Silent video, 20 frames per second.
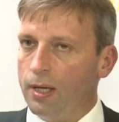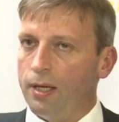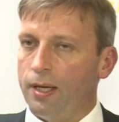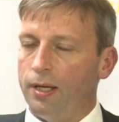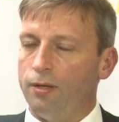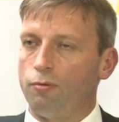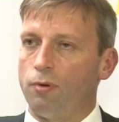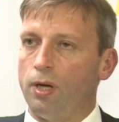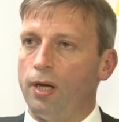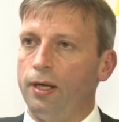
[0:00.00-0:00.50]

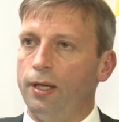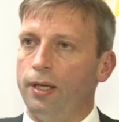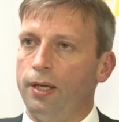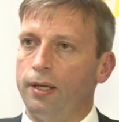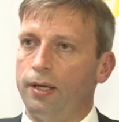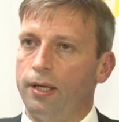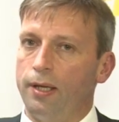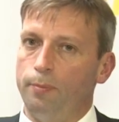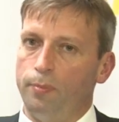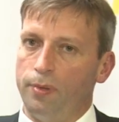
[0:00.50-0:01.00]
and
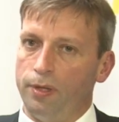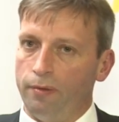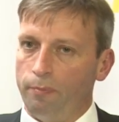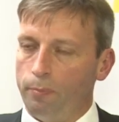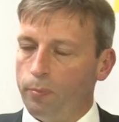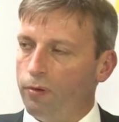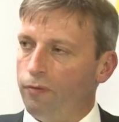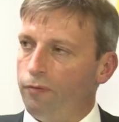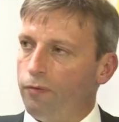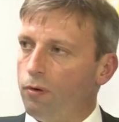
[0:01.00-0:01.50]
running, keep the
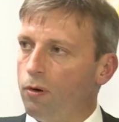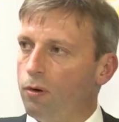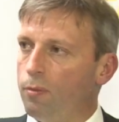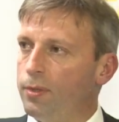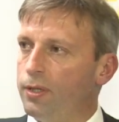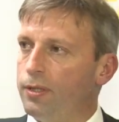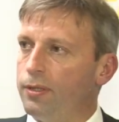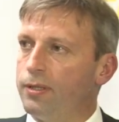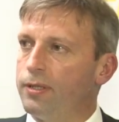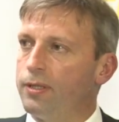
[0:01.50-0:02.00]

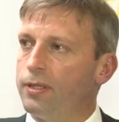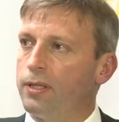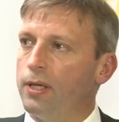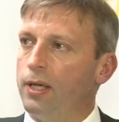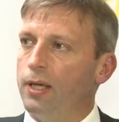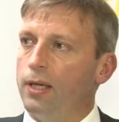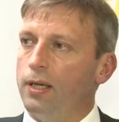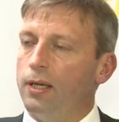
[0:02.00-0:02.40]
performance,